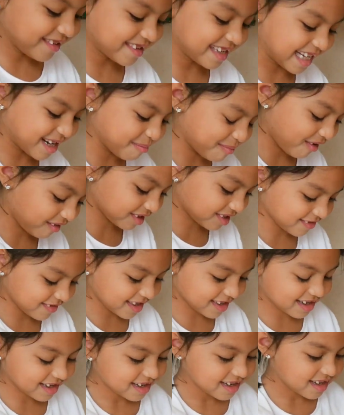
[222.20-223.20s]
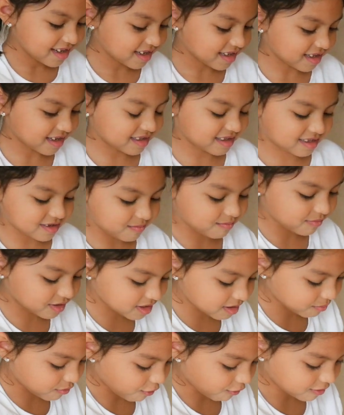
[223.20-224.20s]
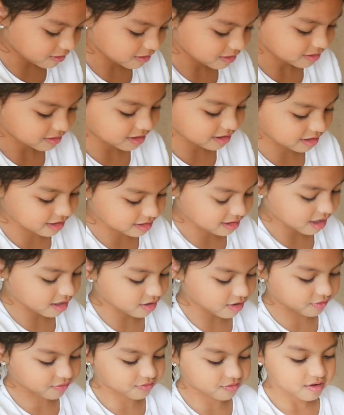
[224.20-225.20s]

like a ball to me. Get the ball. That's not enough.